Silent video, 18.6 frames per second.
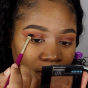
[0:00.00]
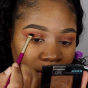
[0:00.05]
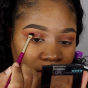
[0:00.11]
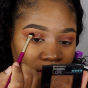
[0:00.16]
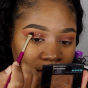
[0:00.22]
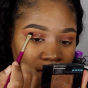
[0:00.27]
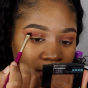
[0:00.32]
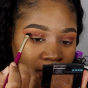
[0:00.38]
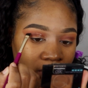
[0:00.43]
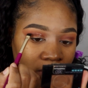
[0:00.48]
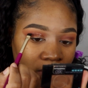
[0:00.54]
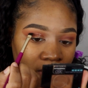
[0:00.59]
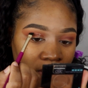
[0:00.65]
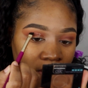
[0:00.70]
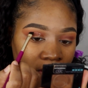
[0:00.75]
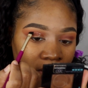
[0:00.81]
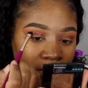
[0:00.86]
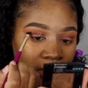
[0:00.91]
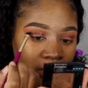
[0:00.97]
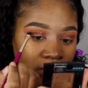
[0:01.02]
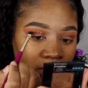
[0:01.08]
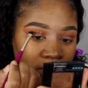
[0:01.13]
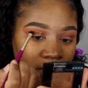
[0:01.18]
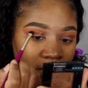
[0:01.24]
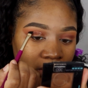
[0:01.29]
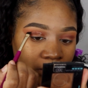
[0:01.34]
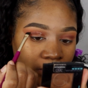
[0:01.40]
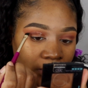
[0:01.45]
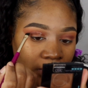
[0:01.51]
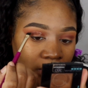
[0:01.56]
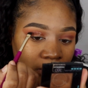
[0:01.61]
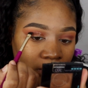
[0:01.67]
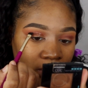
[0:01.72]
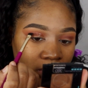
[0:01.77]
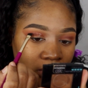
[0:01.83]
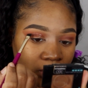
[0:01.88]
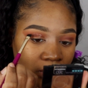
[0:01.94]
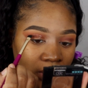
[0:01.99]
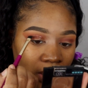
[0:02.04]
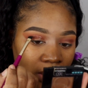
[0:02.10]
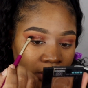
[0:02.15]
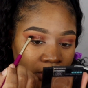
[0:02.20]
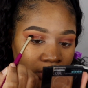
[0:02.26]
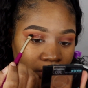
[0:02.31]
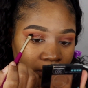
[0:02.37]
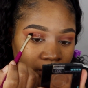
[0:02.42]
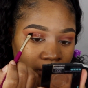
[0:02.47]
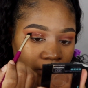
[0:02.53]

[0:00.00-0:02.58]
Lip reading: base, that's pretty much what I do.